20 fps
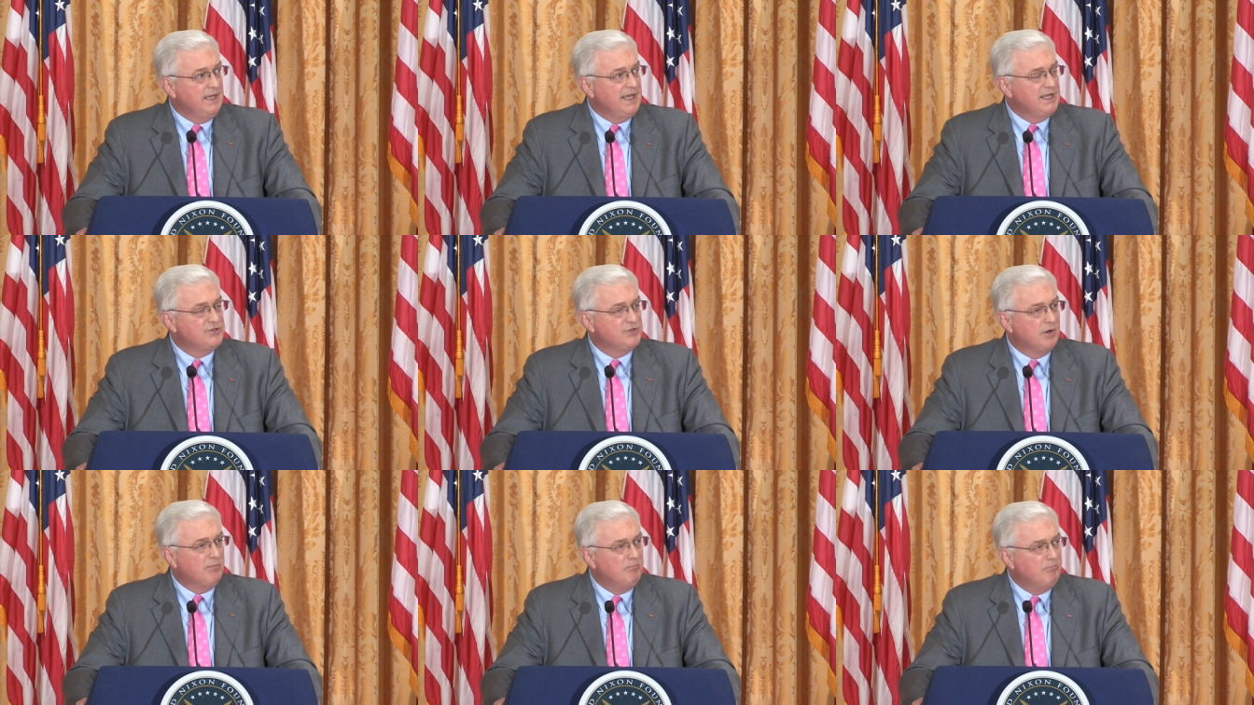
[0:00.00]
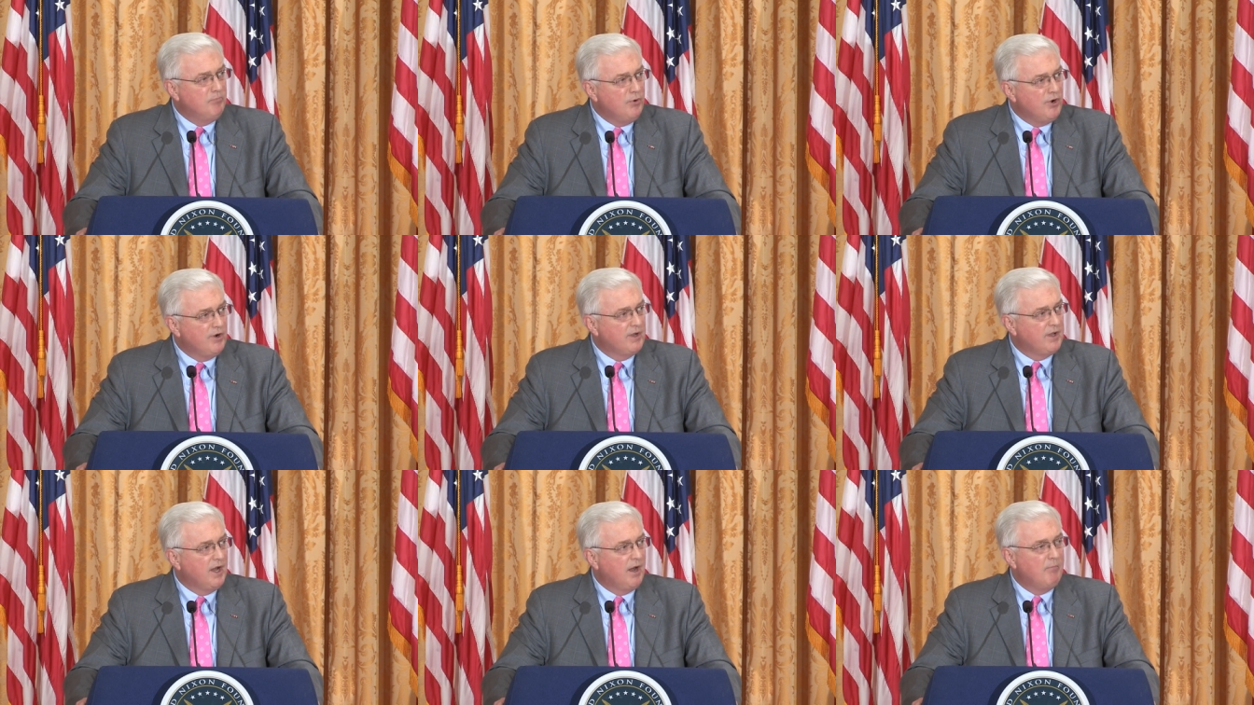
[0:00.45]
is a
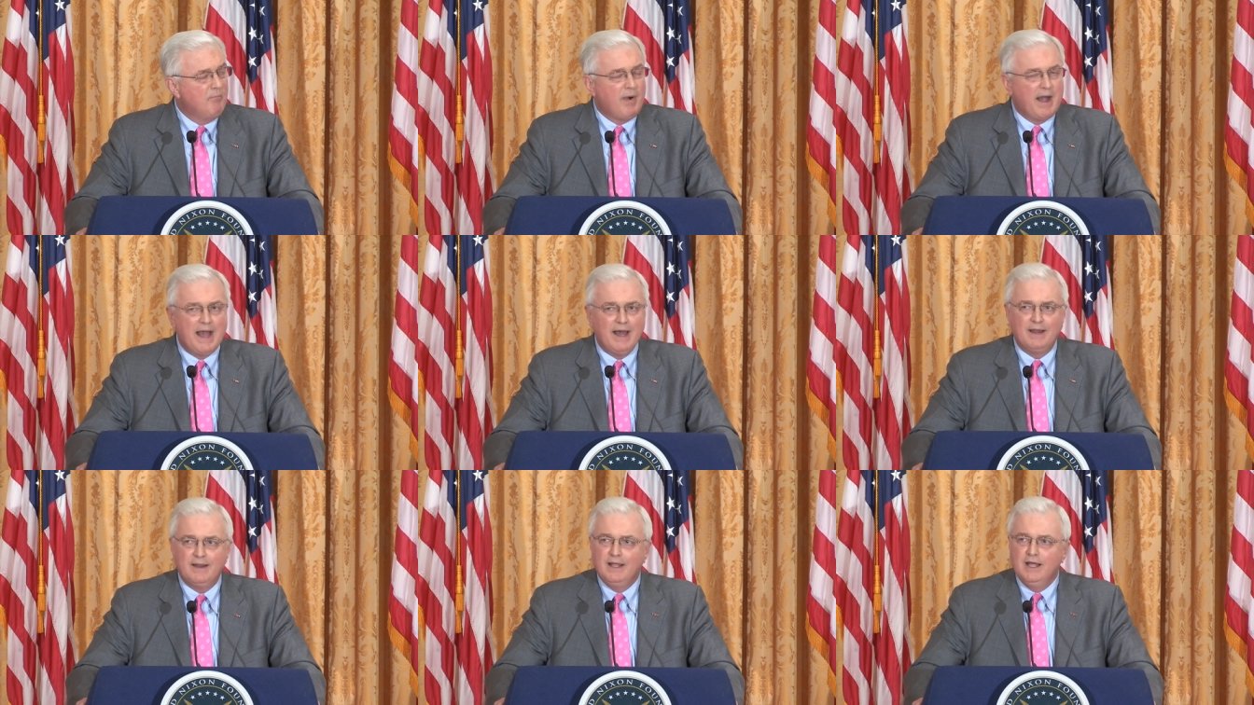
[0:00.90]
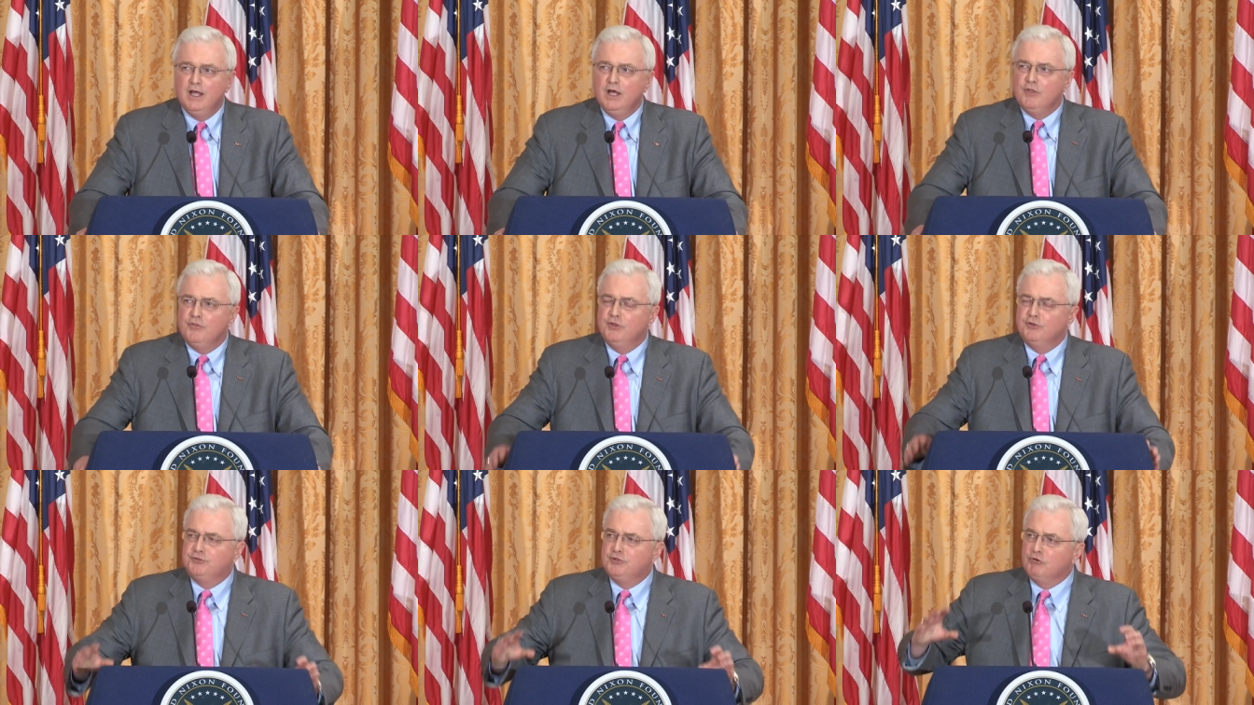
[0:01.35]
book about
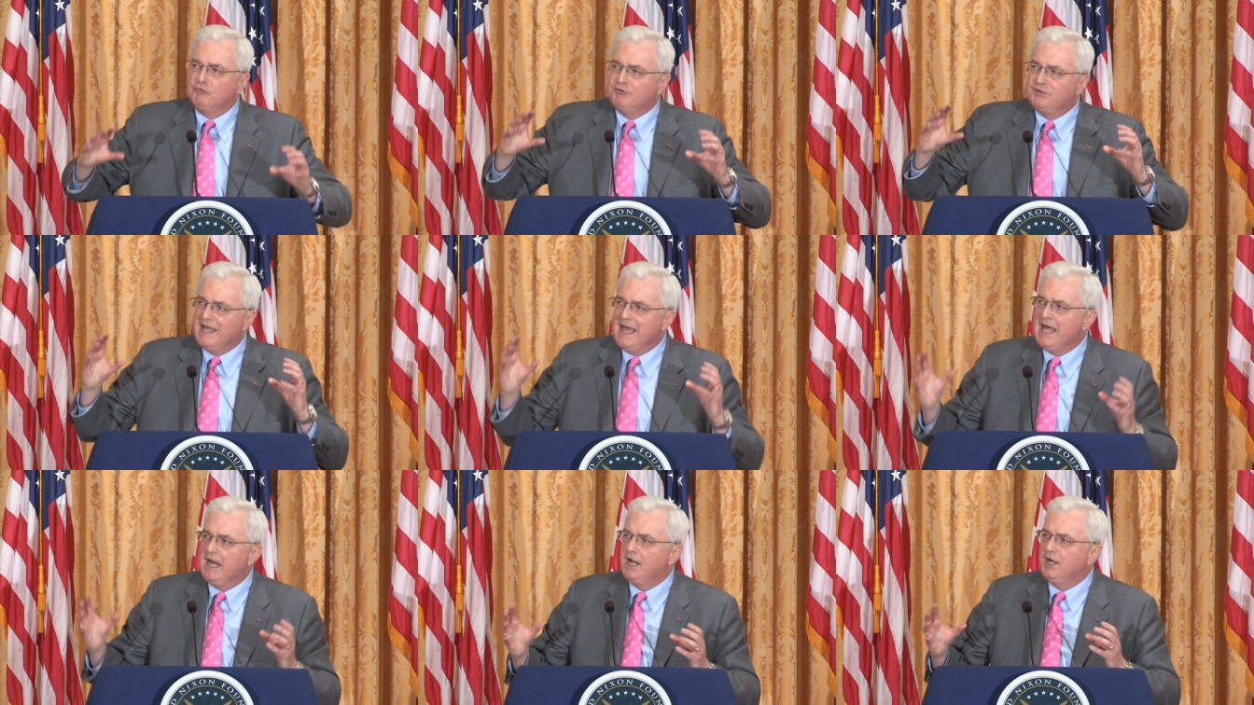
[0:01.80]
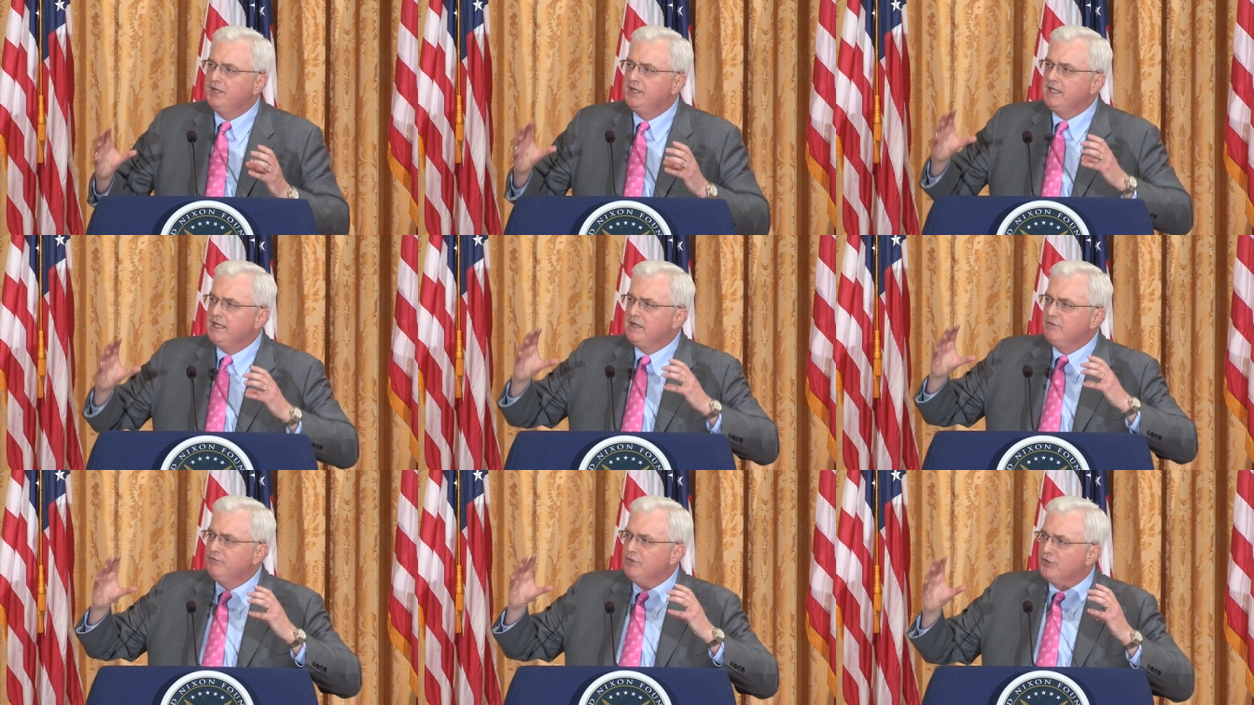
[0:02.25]
the
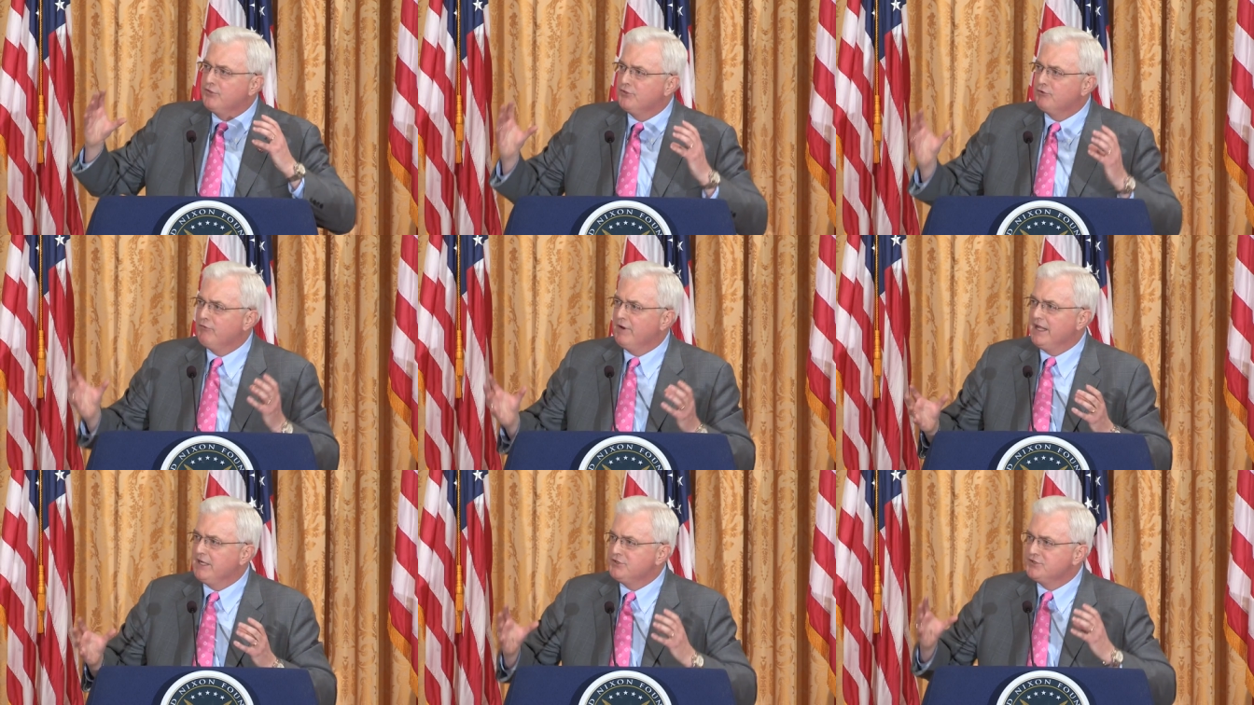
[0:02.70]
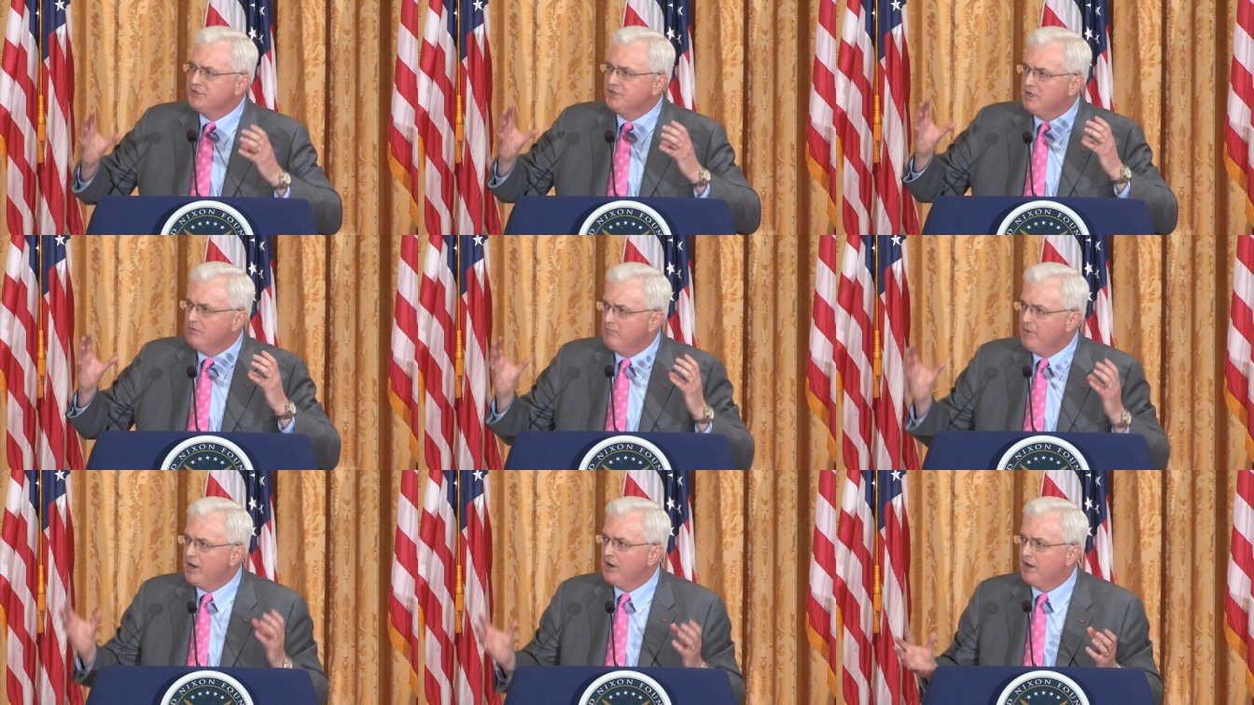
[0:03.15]
totality of the threats
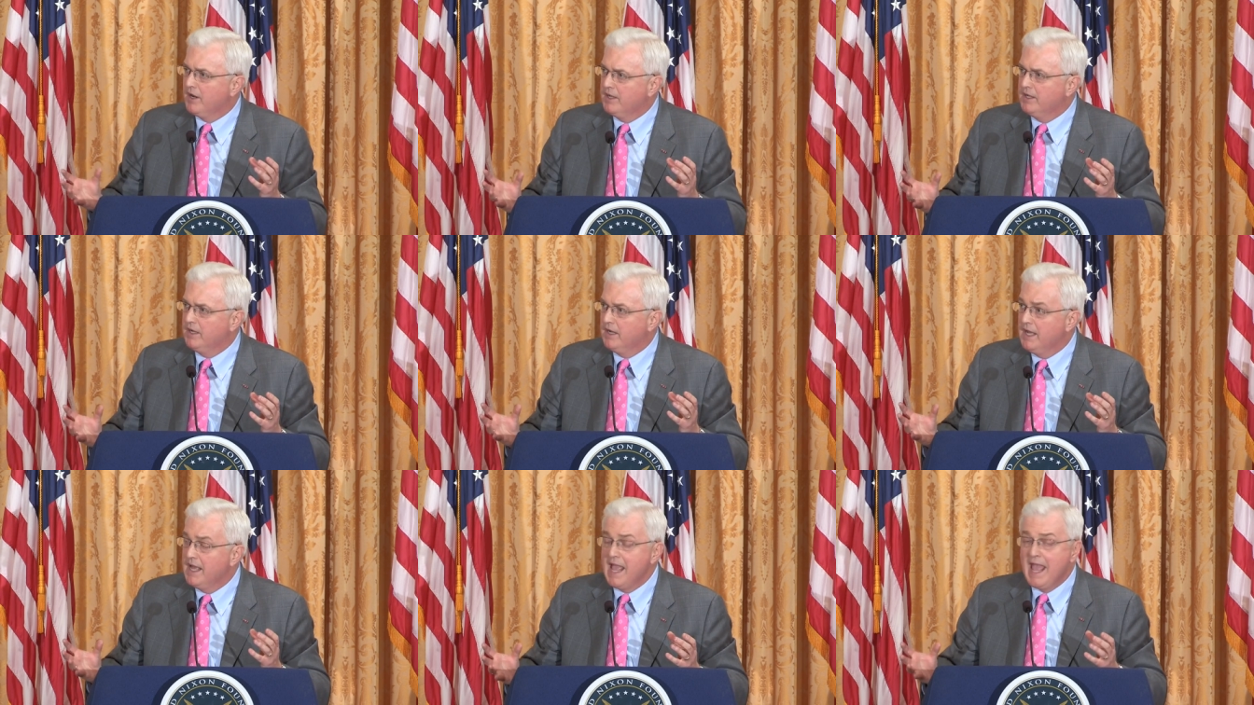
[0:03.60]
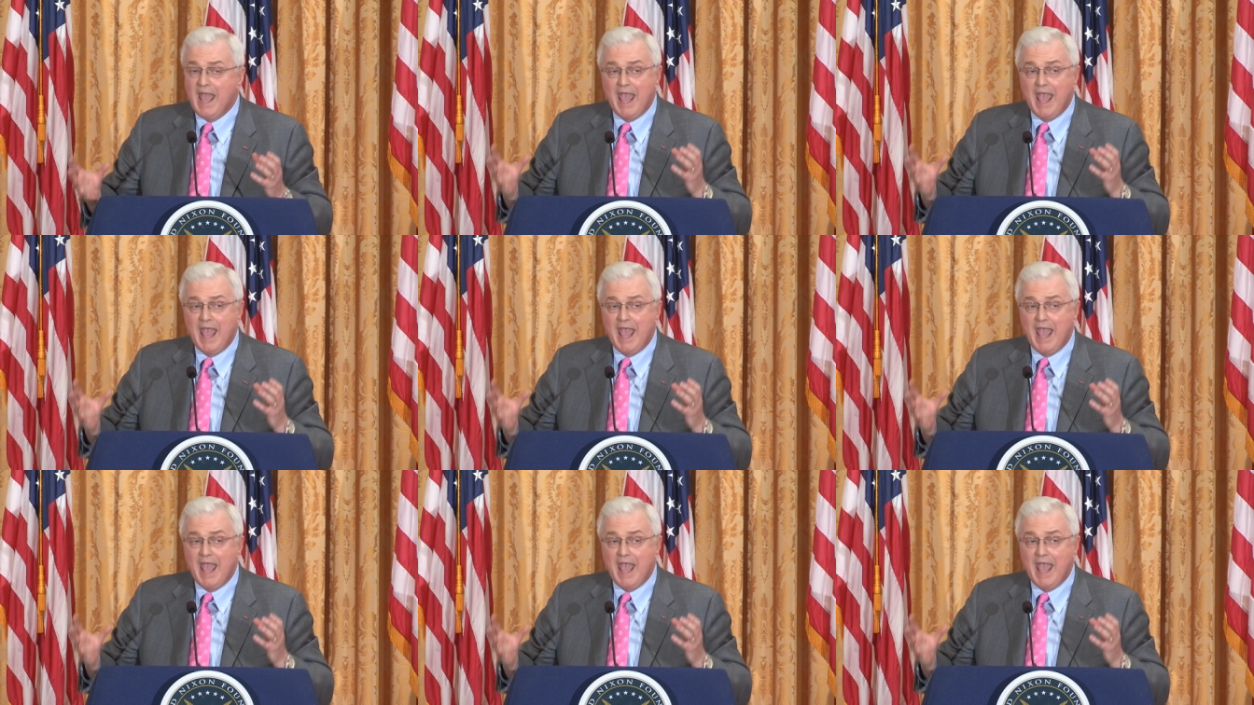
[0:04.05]
to America